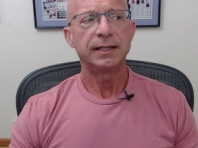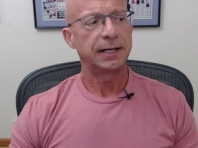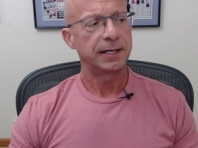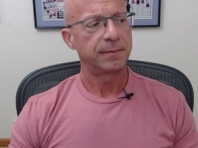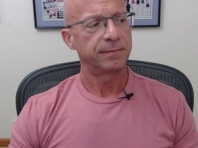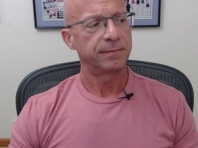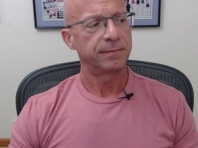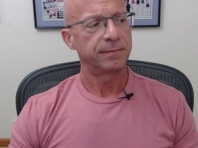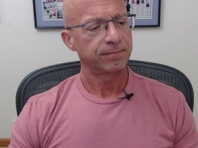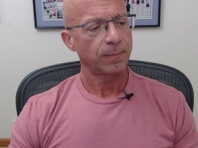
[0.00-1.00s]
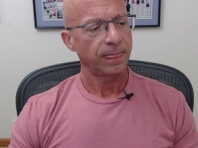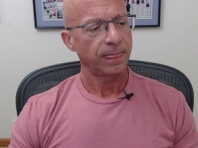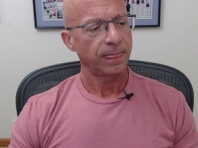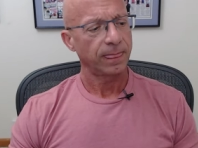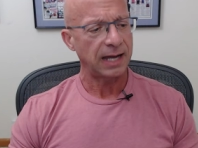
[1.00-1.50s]
Um,
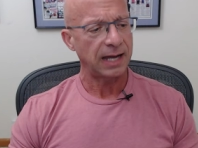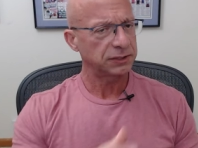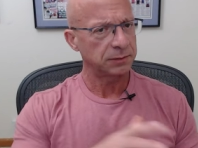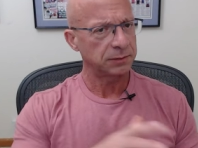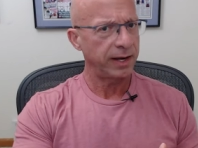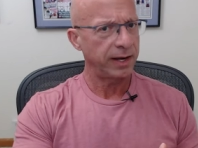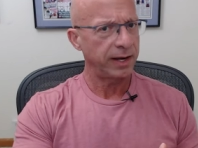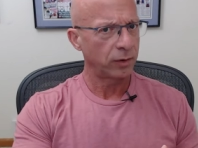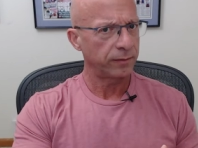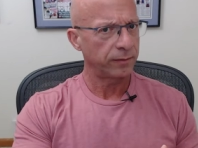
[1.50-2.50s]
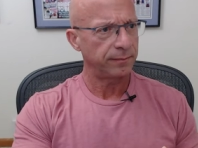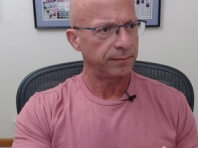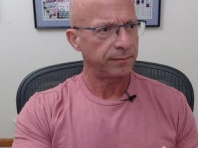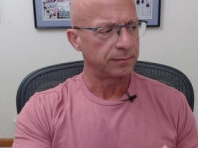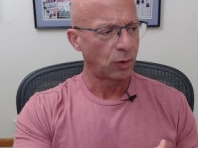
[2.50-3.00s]
and Congress is motiv-
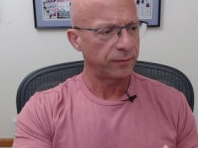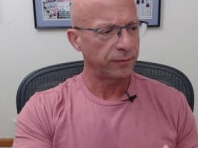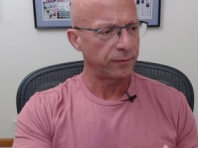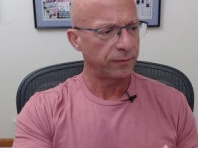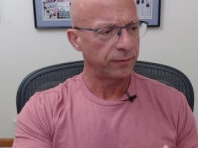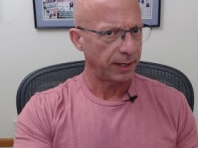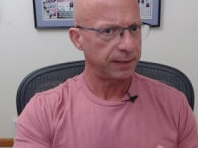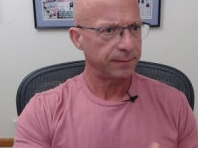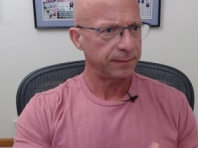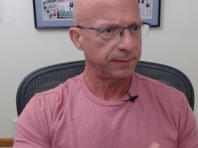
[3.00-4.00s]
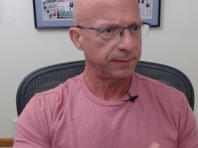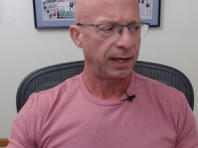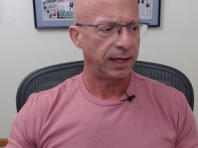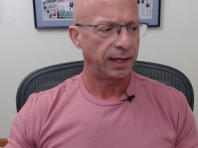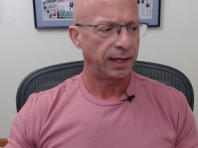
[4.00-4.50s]
uh, motivated by money.
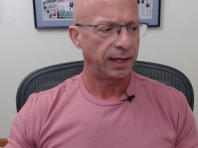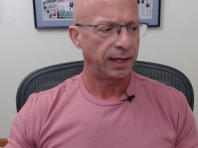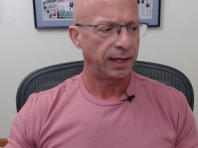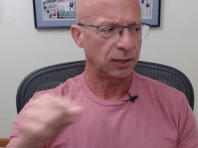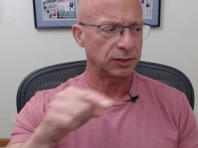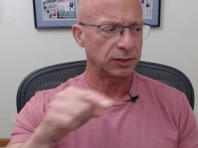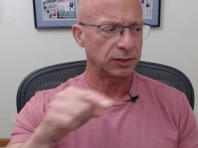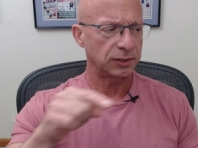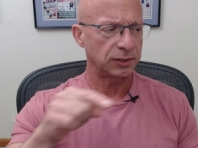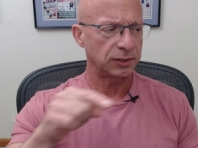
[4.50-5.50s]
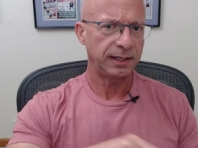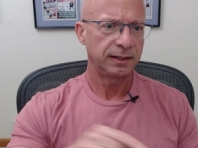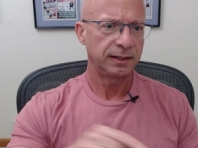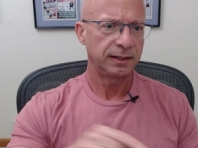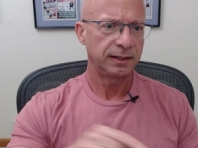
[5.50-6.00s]
And how does Congress get
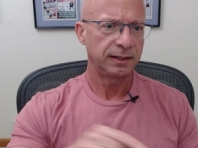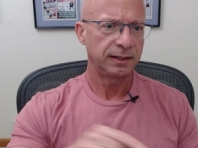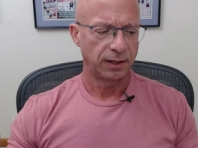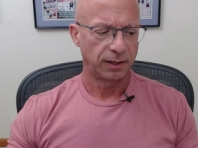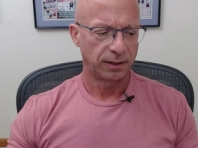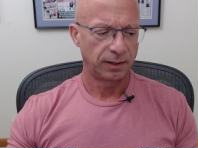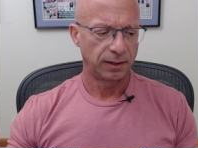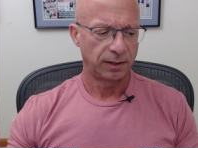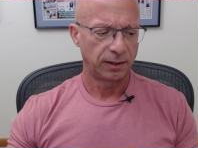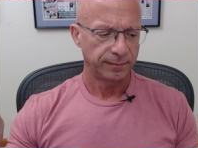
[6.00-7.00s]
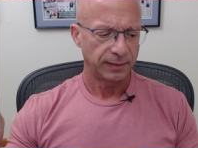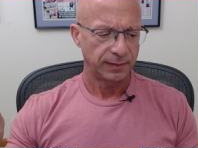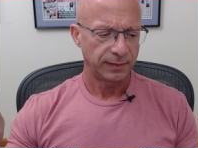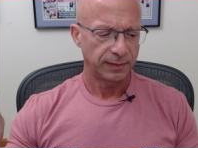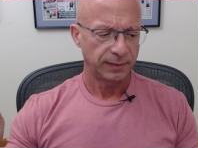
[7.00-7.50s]
money? From
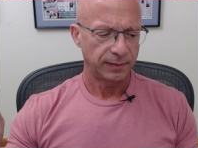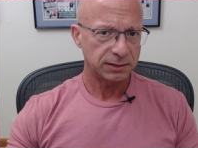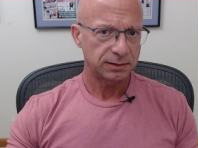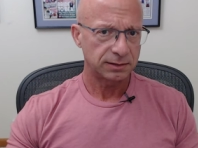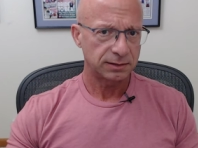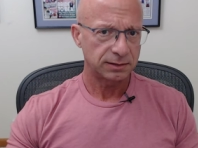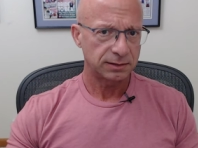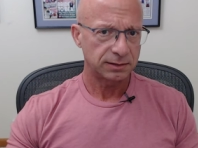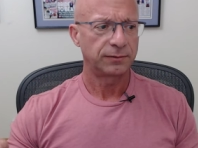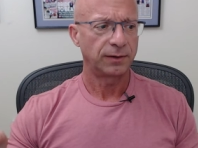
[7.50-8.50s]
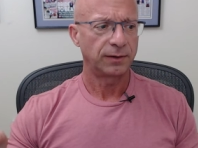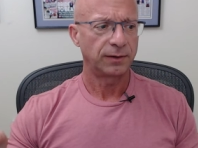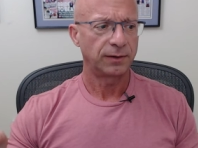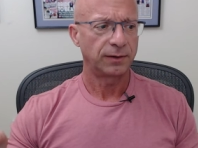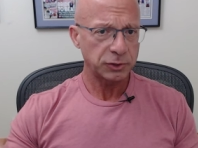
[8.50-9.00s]
lobbyists,
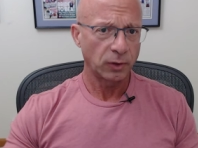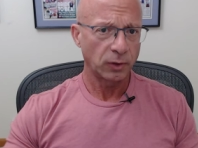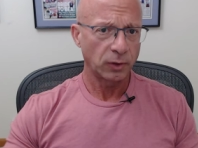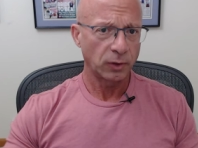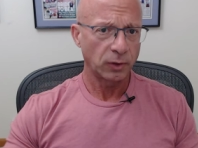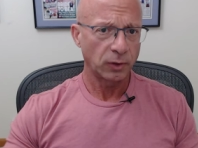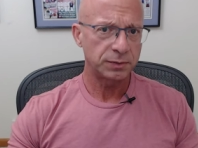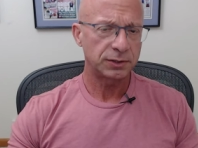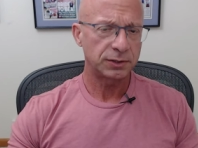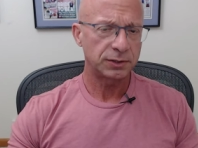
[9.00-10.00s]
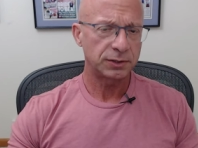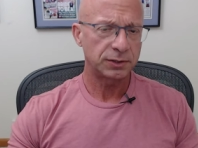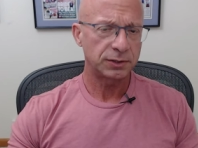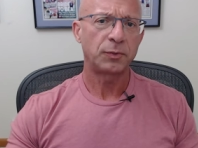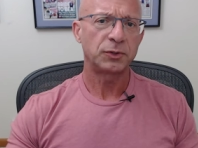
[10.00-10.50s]
from special interest groups,
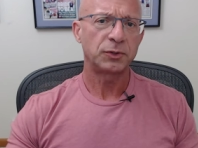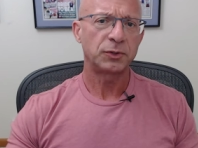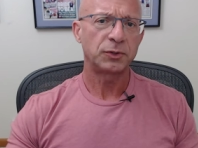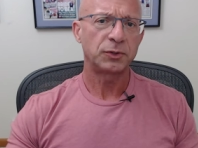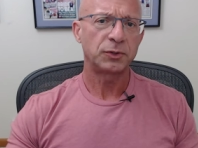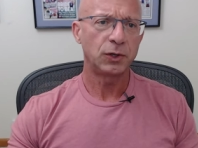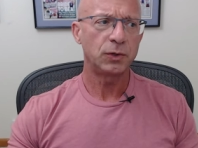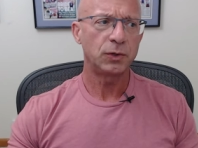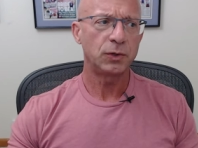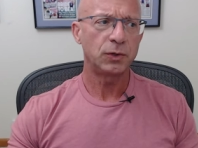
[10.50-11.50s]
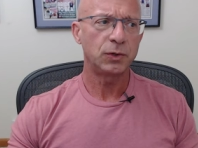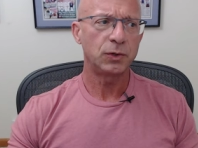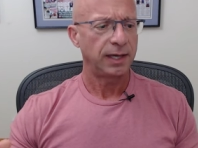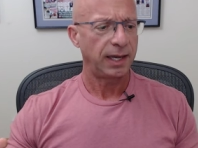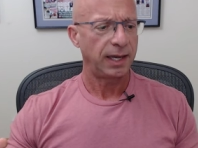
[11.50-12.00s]
representing big food,
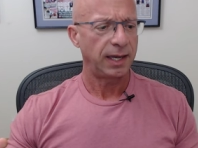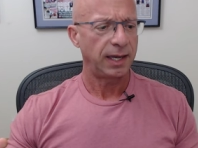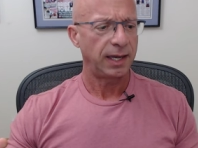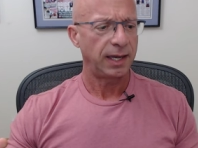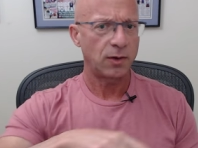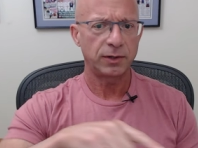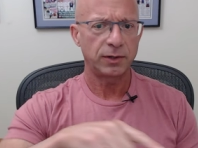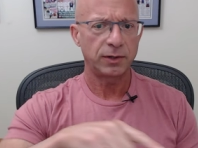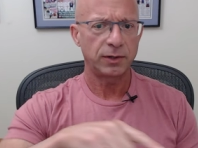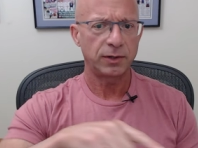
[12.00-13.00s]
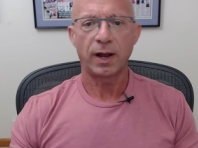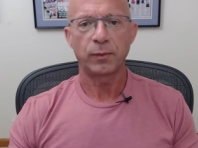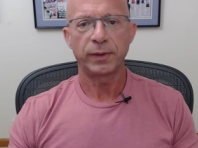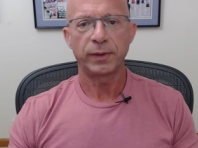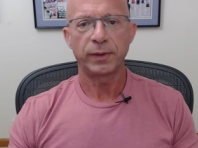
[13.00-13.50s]
and round and round and
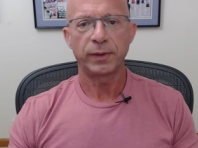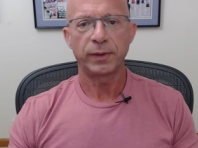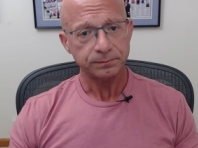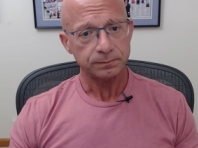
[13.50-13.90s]
round we go.